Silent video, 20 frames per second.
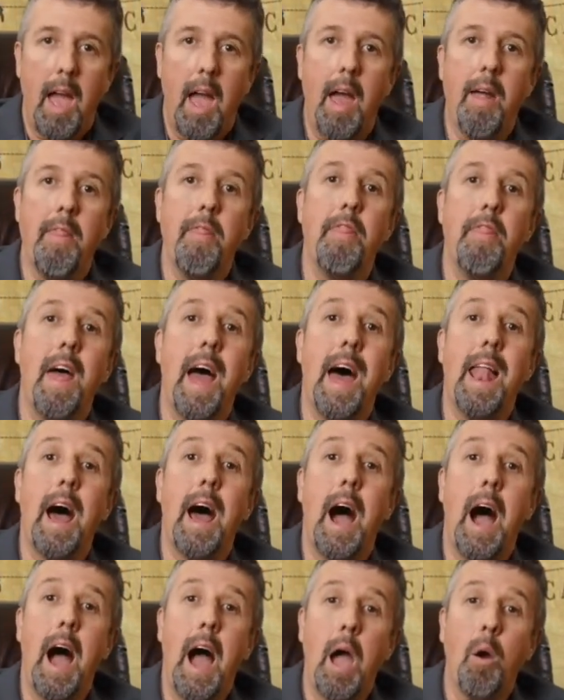And that
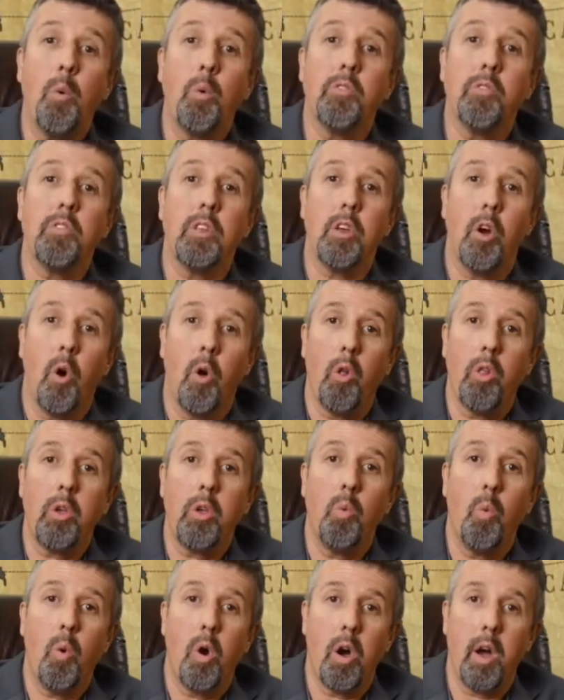I was the
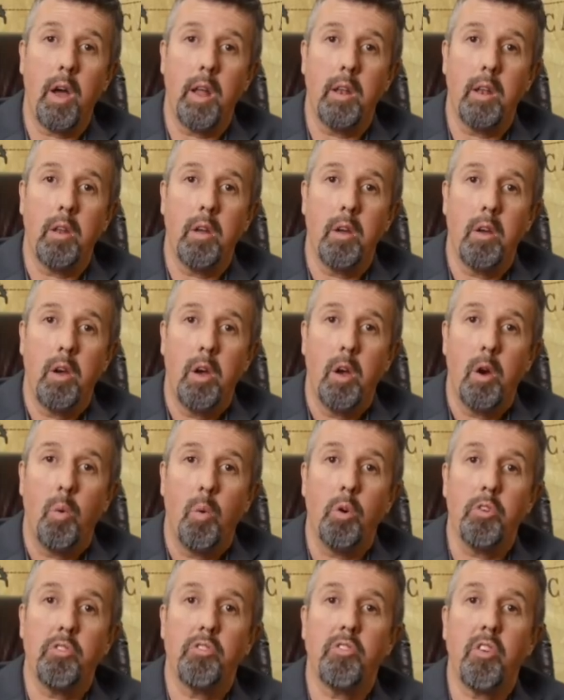only one
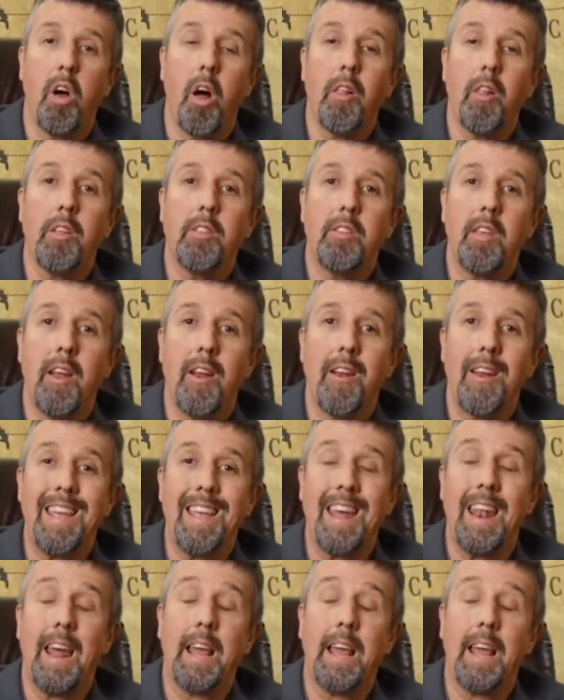was solitary.